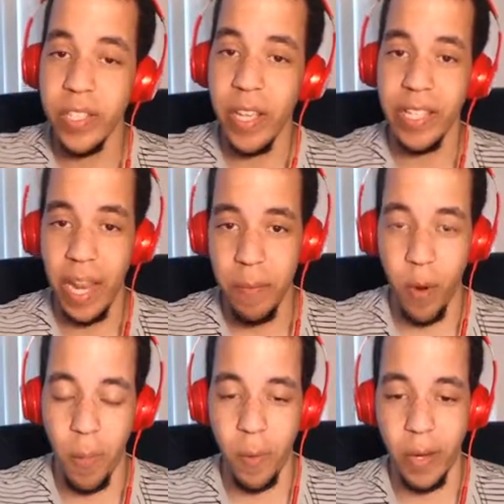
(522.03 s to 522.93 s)
here's how the game
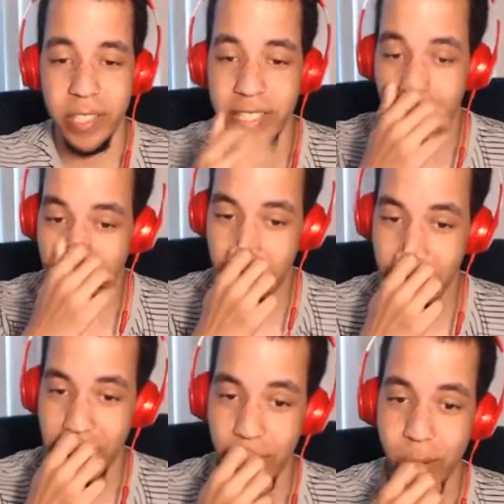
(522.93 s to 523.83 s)
normally works.
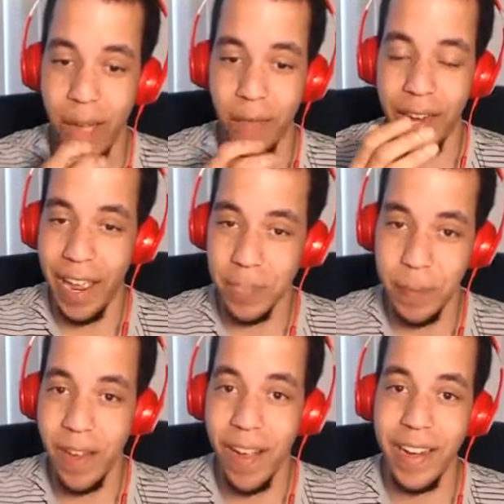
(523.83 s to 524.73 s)
Typically, you have an
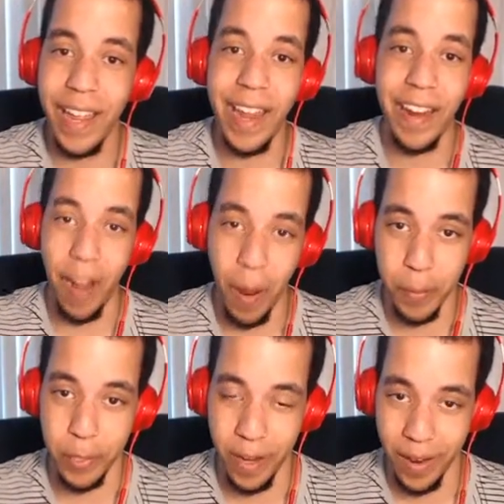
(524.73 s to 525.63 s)
Espeon and an
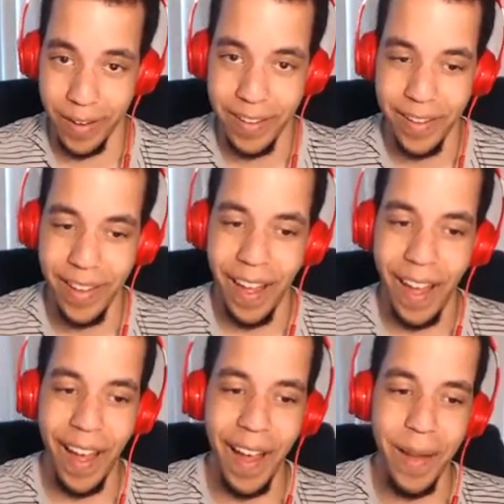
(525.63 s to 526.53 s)
Umbreon
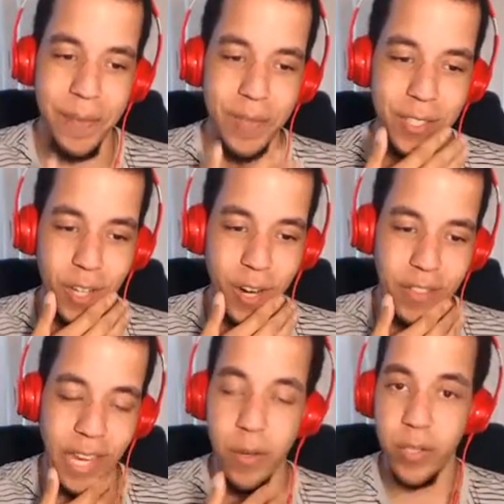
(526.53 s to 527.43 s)
uh, to start the
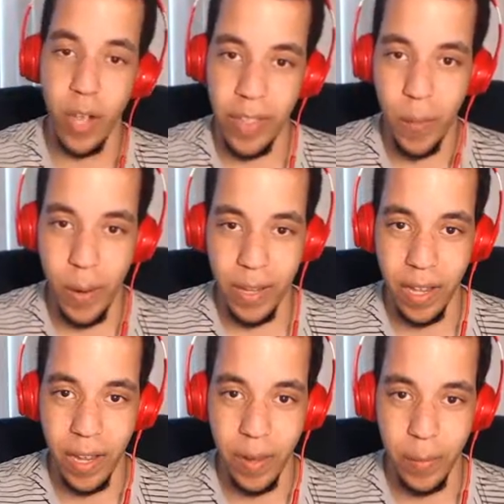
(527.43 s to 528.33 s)
game. You saw that
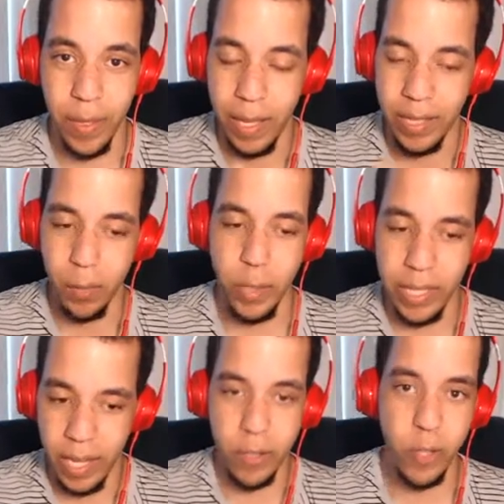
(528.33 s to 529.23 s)
when, uh, when,
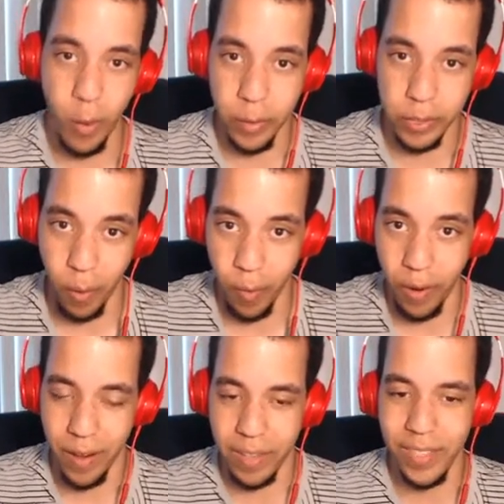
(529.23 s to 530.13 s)
when, the intro was
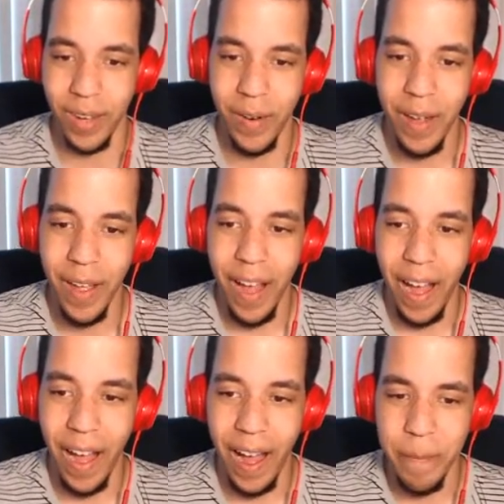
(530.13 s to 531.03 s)
going on. So
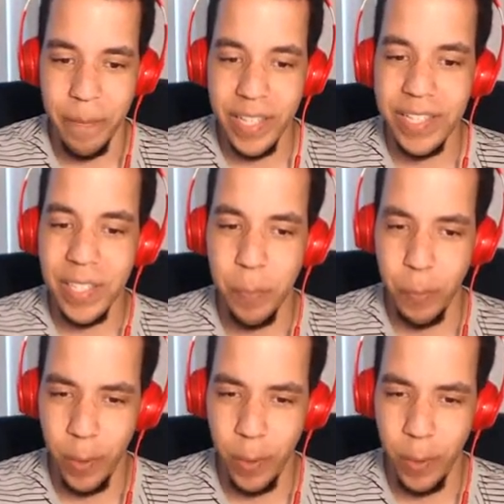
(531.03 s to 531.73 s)
um, this is